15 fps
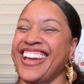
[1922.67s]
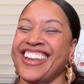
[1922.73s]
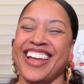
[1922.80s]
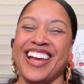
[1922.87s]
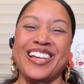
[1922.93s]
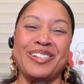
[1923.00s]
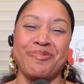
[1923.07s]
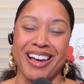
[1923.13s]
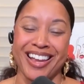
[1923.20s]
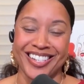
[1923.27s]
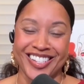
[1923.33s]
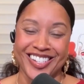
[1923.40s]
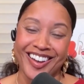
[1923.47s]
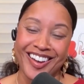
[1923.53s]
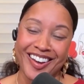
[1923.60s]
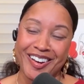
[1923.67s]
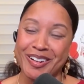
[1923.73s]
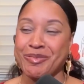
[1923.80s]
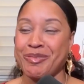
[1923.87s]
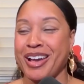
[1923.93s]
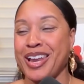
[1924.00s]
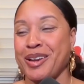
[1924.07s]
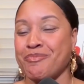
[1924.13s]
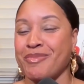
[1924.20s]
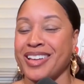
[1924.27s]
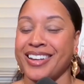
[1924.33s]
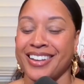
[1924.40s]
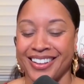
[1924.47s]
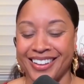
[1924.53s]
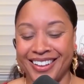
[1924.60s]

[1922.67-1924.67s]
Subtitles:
That's my show. Wait a minute.